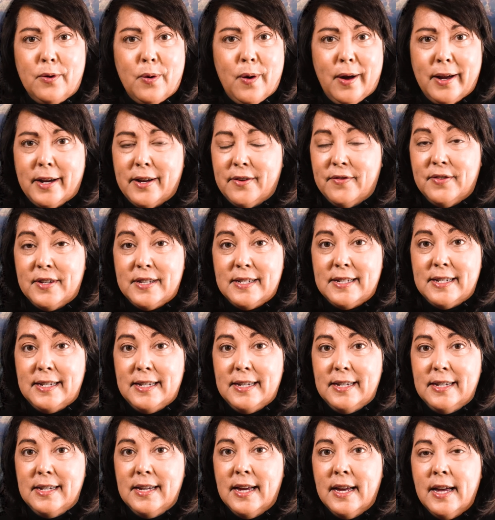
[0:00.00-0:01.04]
chronic
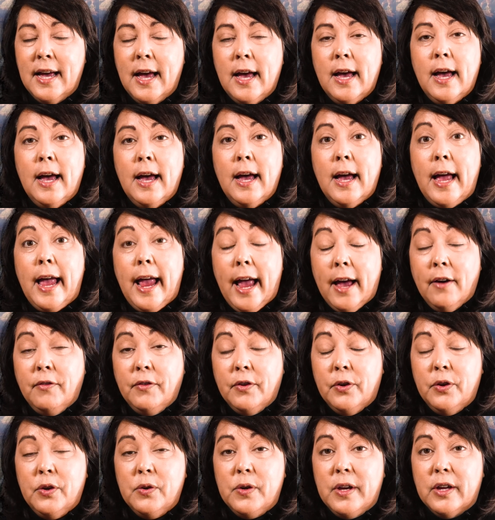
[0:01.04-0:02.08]
fatigue,
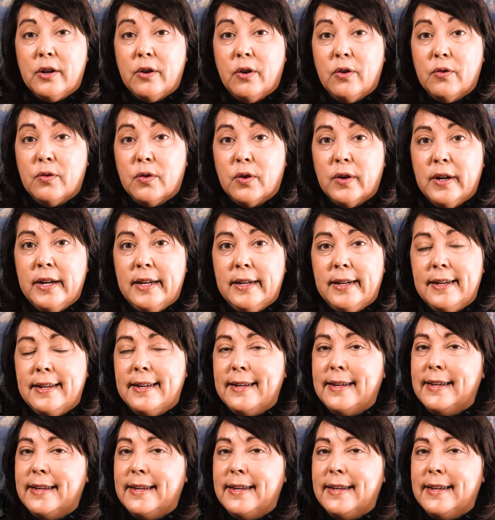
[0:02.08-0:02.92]
after you get over it,